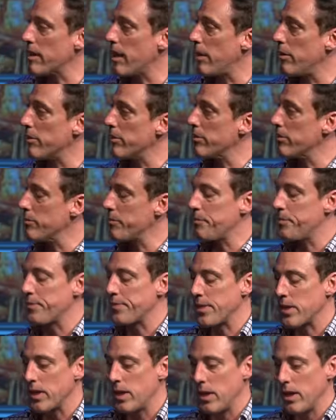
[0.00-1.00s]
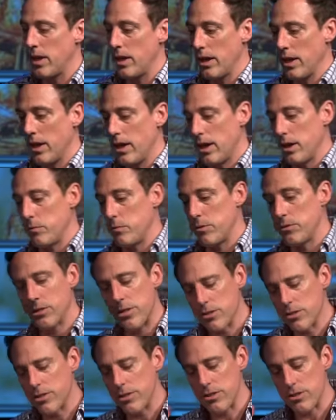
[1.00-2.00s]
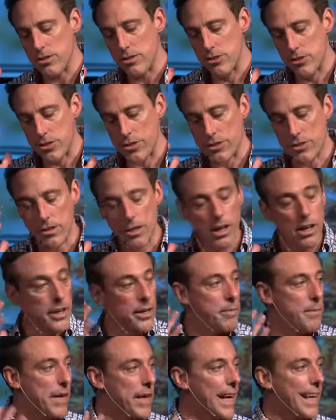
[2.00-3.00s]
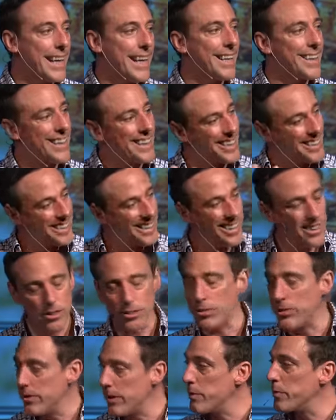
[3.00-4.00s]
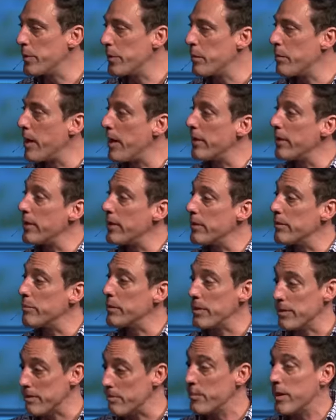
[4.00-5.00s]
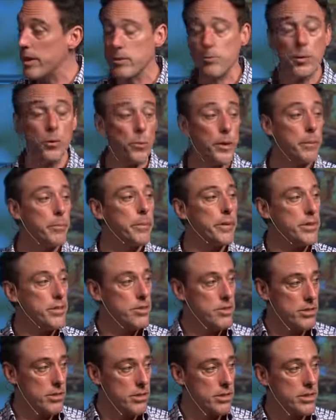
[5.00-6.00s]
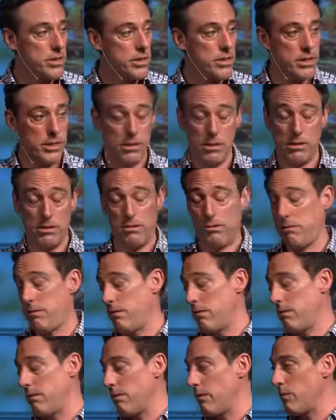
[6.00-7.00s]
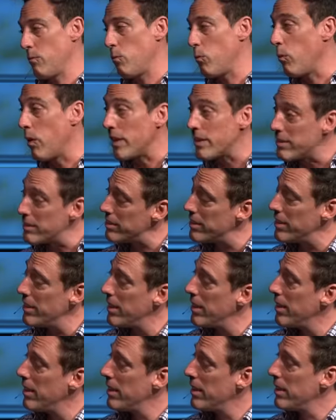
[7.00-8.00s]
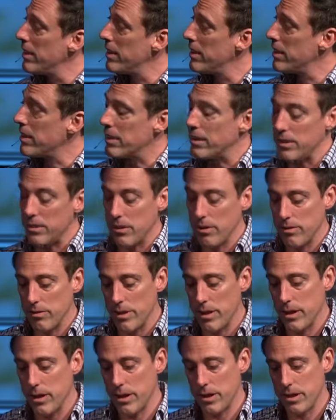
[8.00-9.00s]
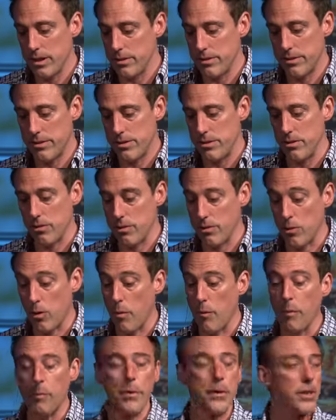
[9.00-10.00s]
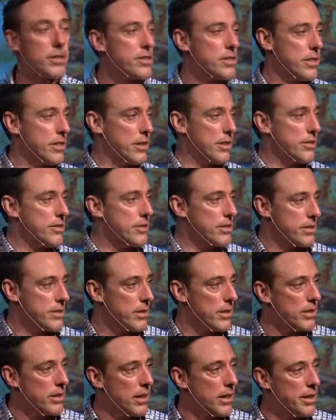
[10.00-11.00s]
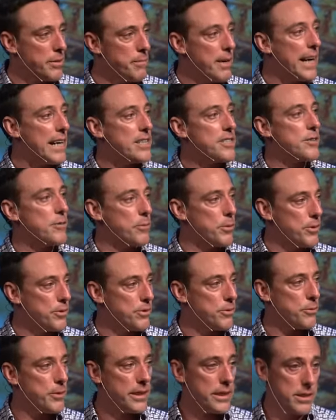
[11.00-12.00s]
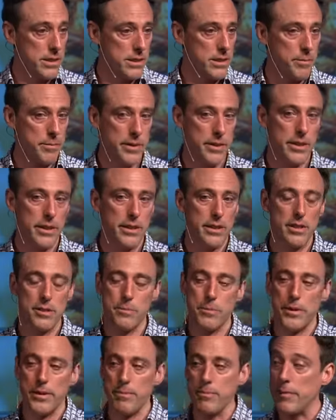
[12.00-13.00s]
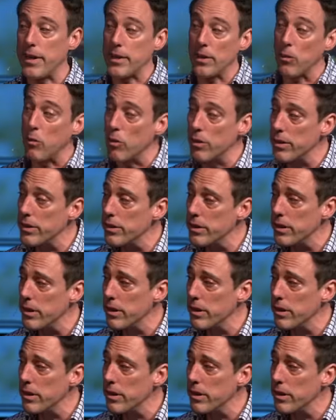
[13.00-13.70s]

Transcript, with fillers: hours. Um, so just, just unima- I can't like think too deeply about it because it makes me weep. It's just, what, you know, uh, to a normal person, this is unimaginable to witness something like this. But my Lord,